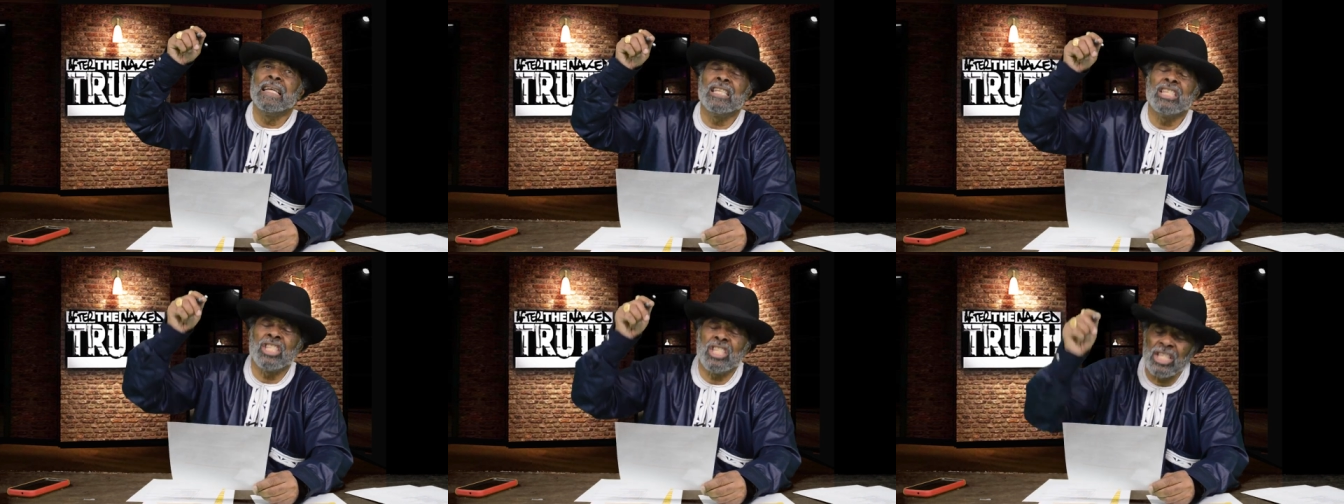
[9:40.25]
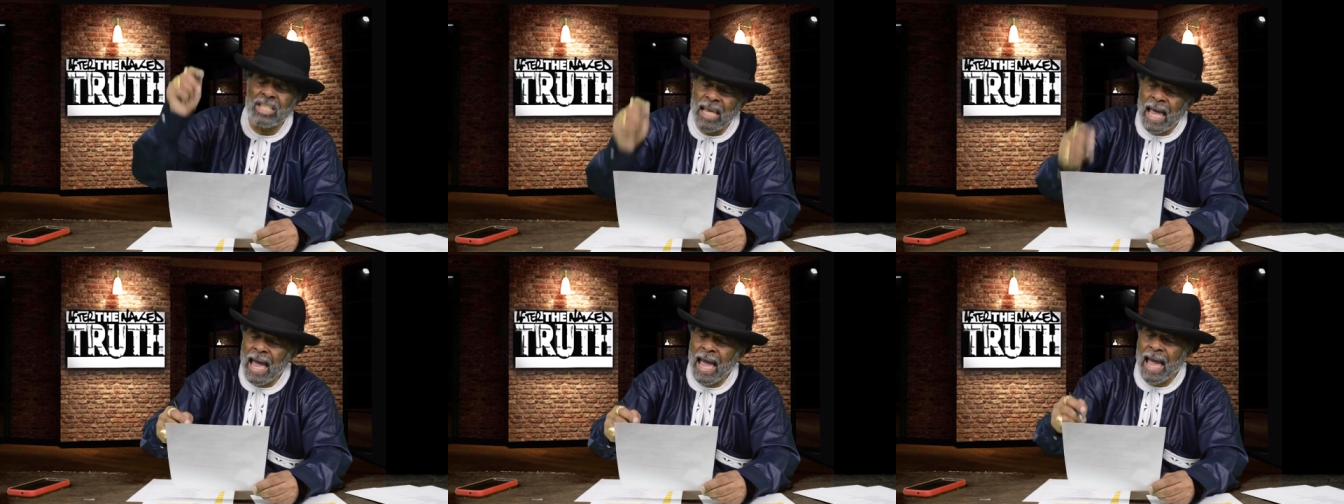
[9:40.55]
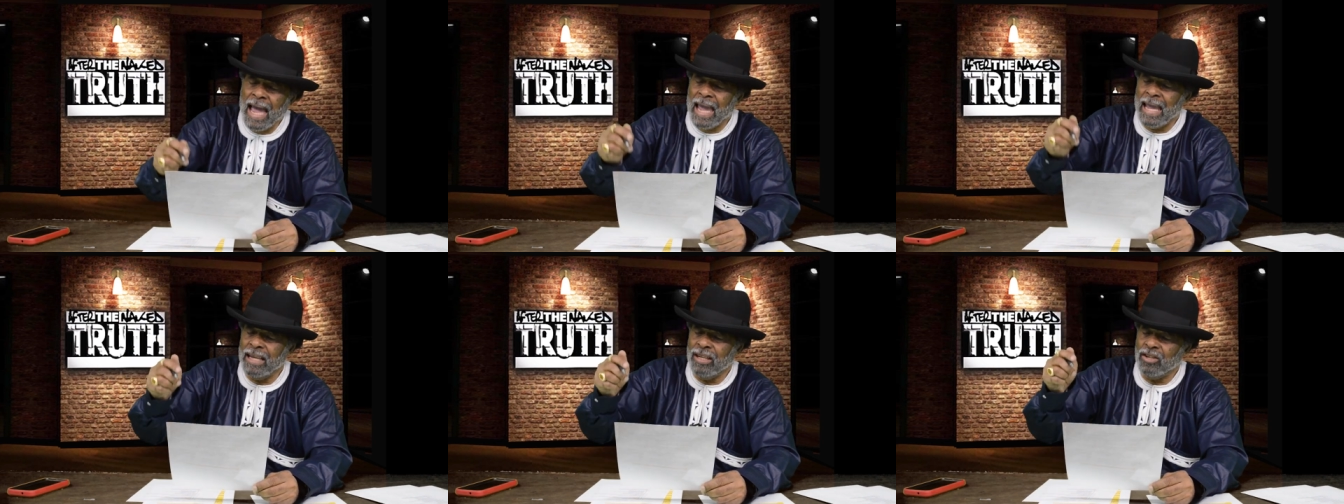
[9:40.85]

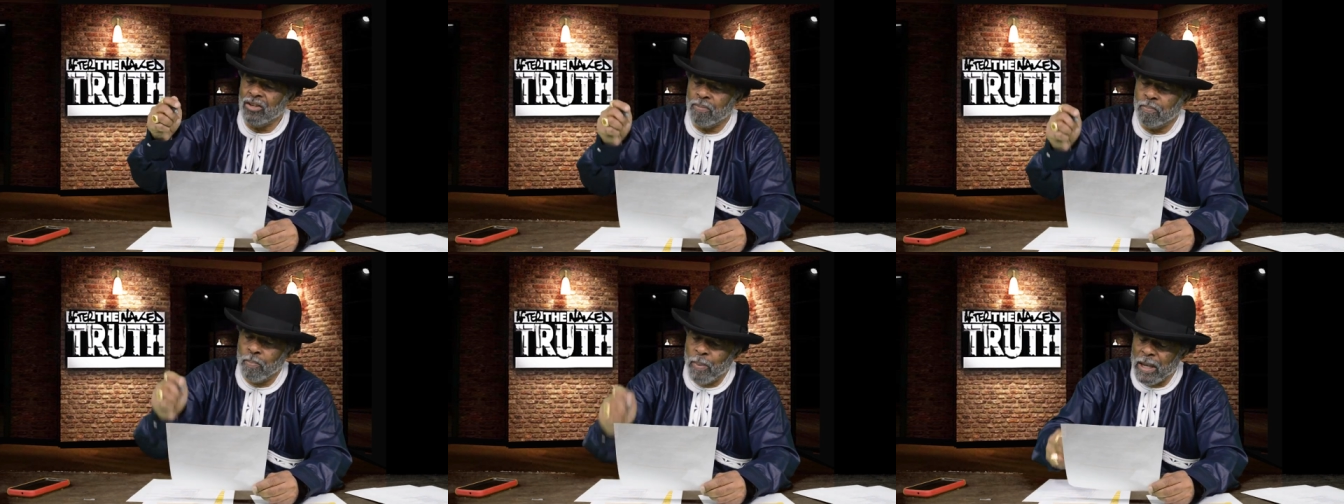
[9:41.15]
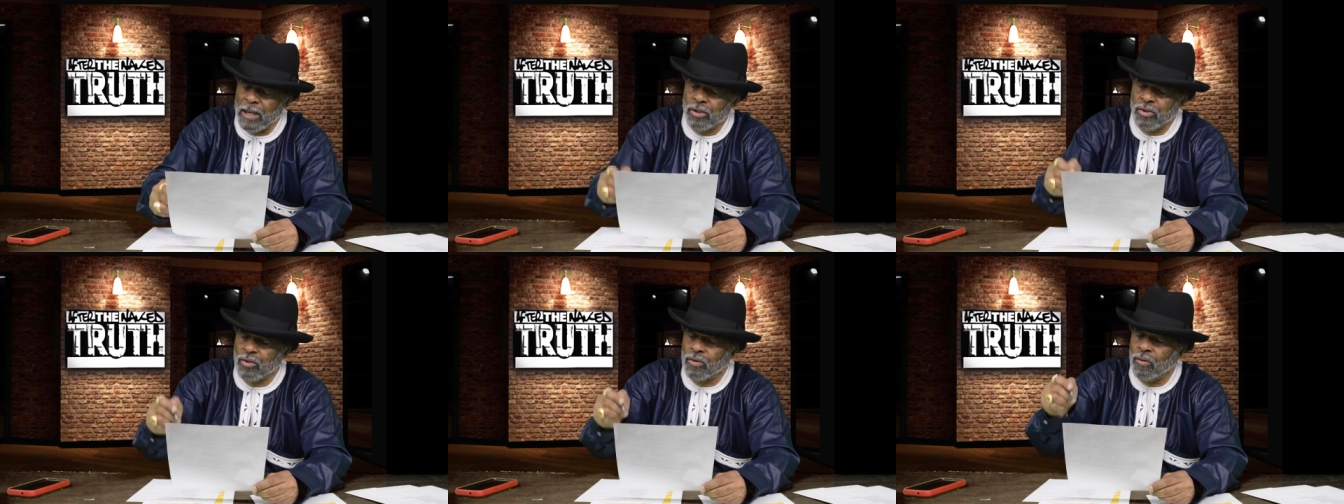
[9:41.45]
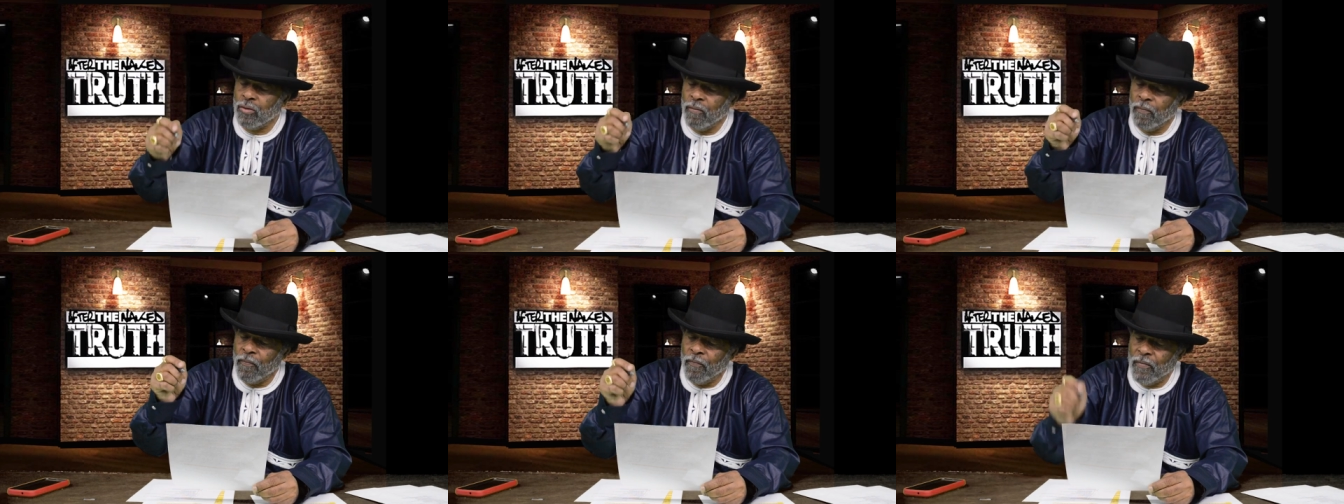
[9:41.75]
signed
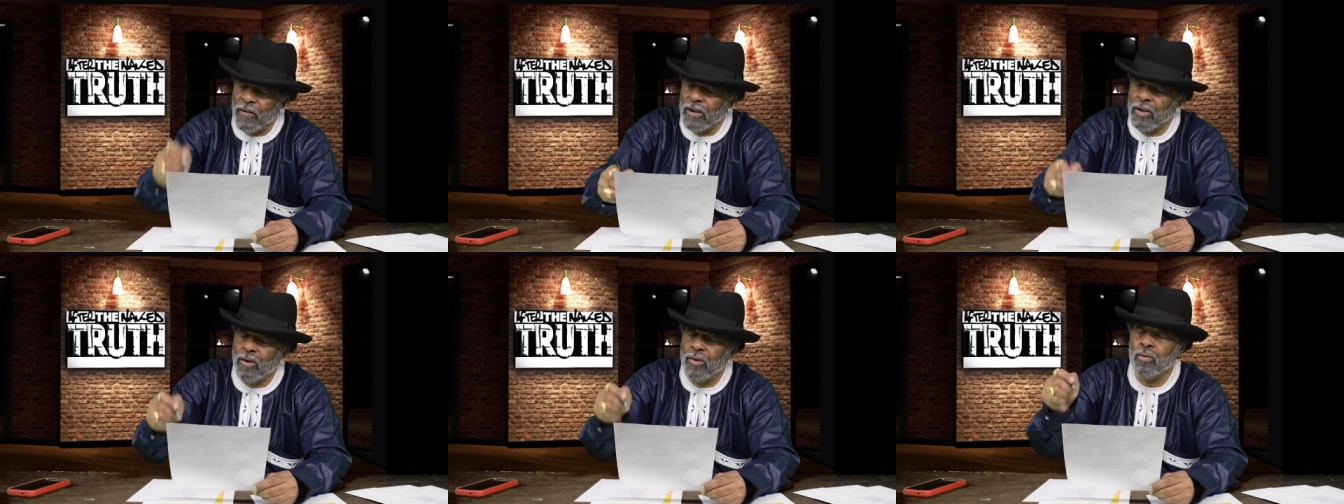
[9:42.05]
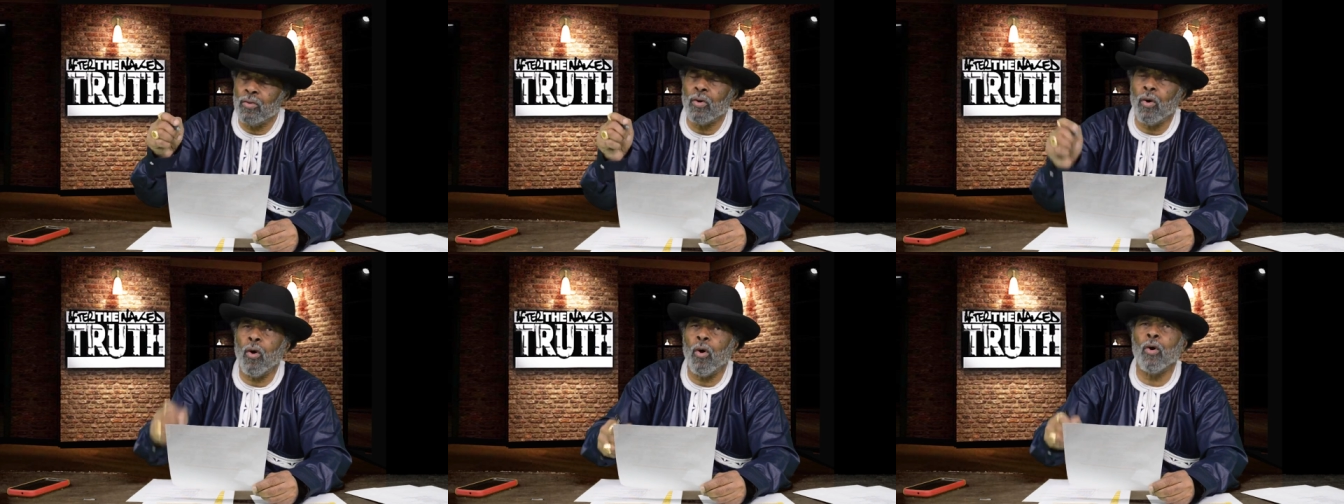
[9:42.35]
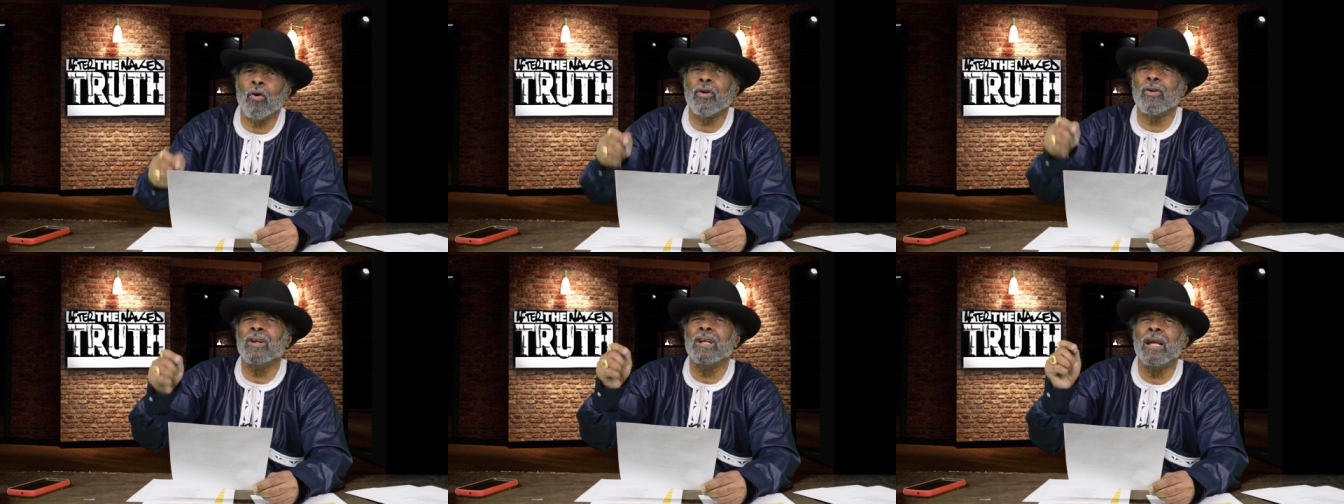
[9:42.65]
Special Field
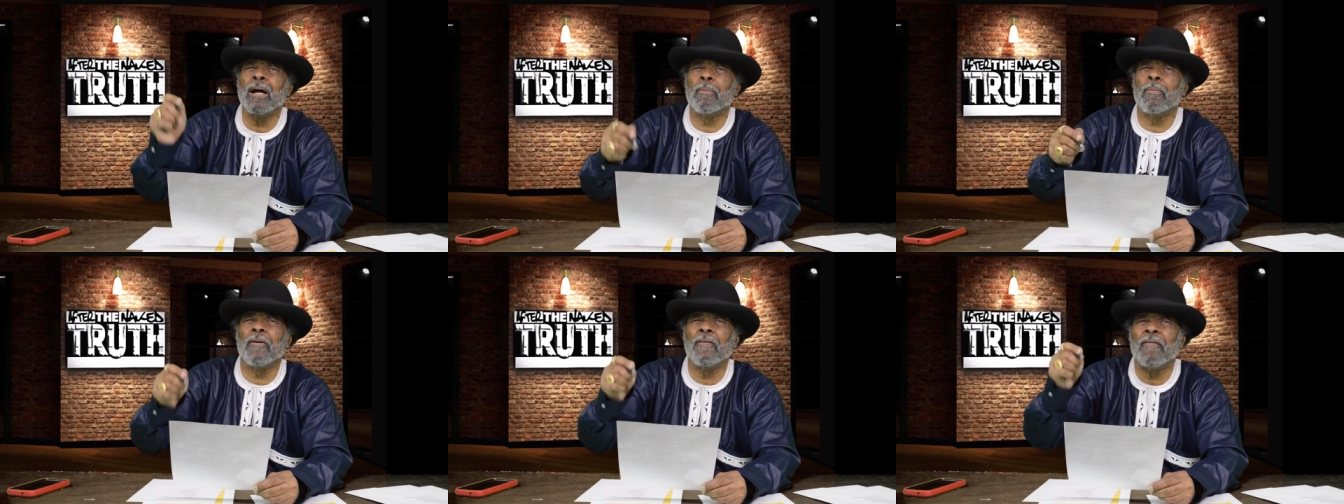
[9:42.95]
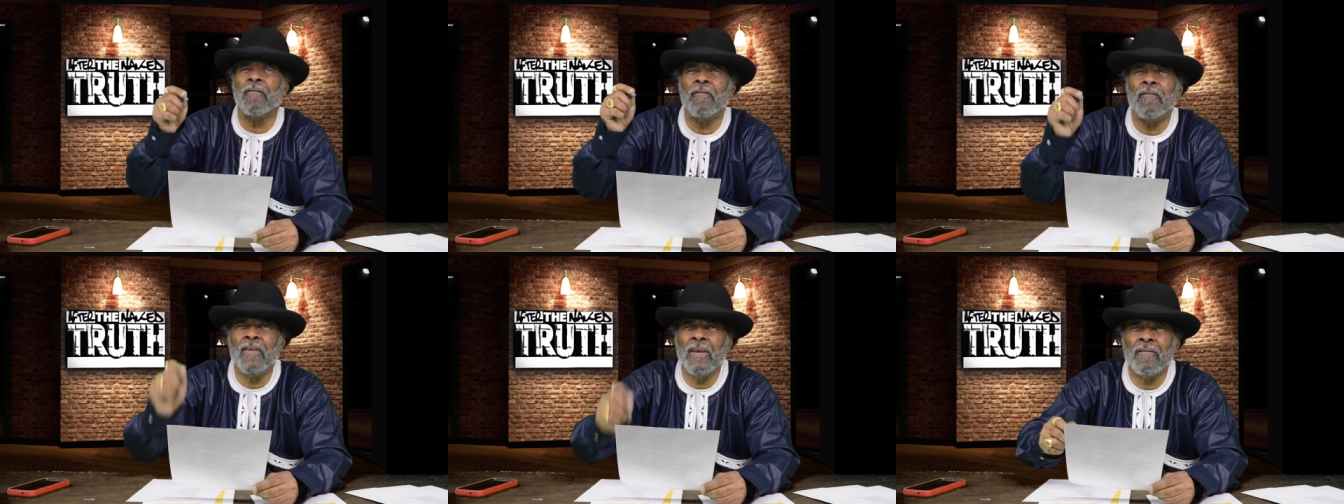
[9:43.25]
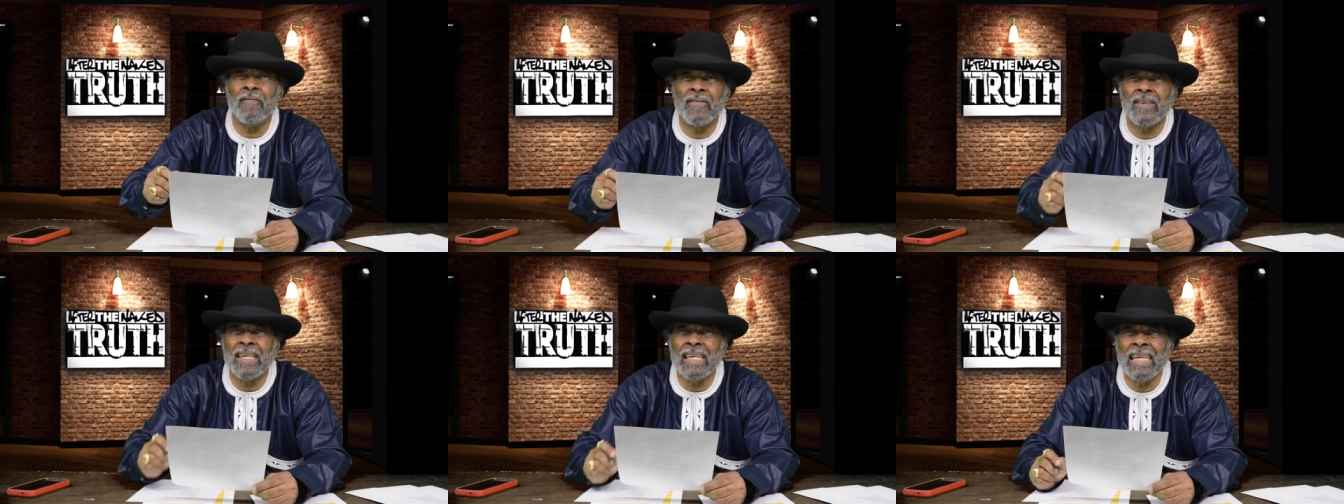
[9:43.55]
Order Number
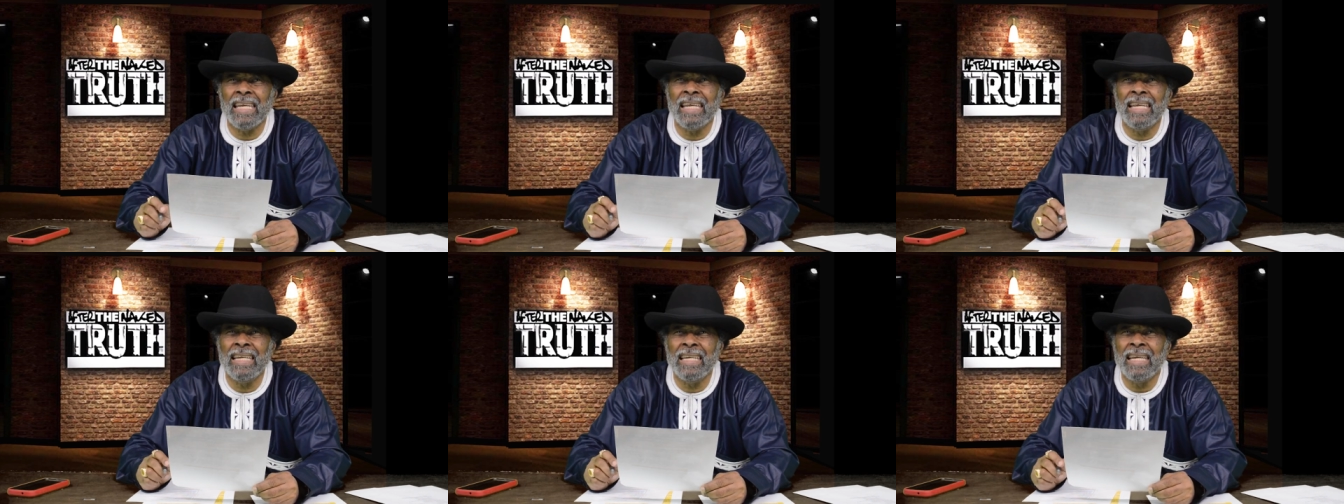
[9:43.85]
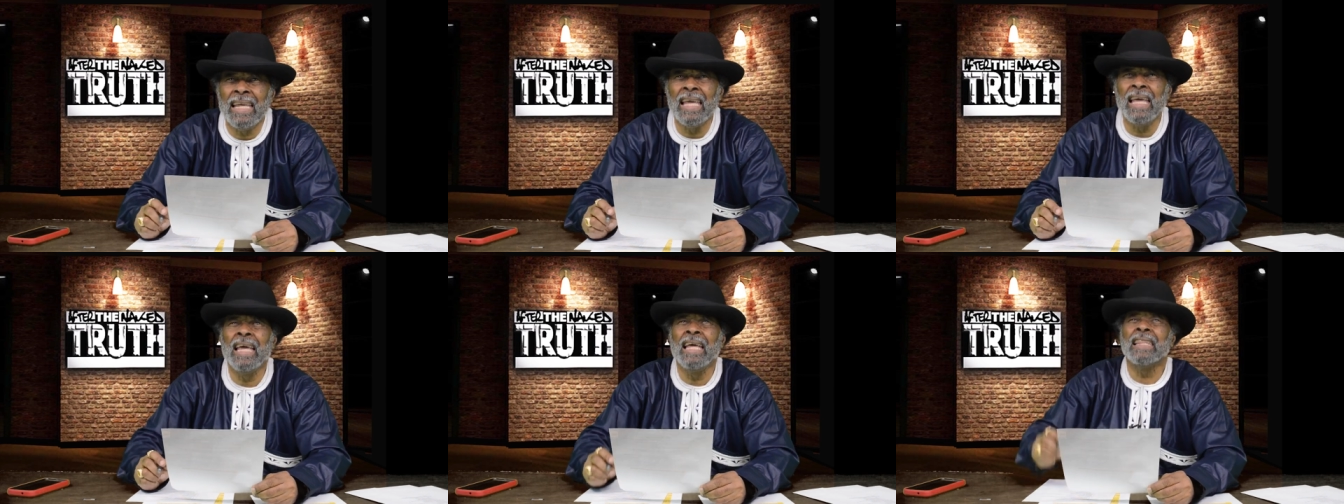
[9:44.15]
fifteen